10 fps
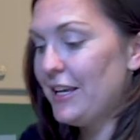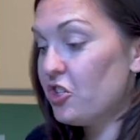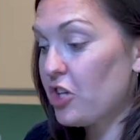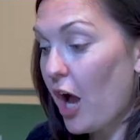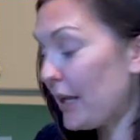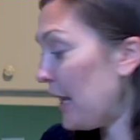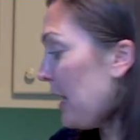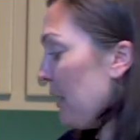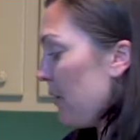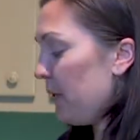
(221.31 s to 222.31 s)
shocking
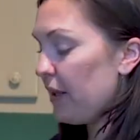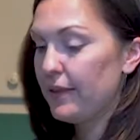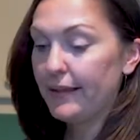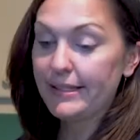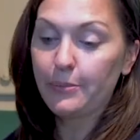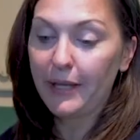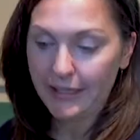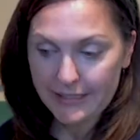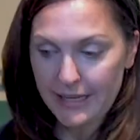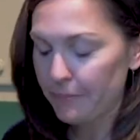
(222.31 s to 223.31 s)
it with a swing
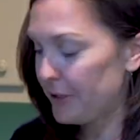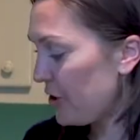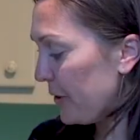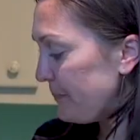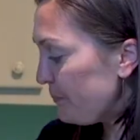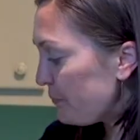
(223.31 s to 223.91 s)
in temperature.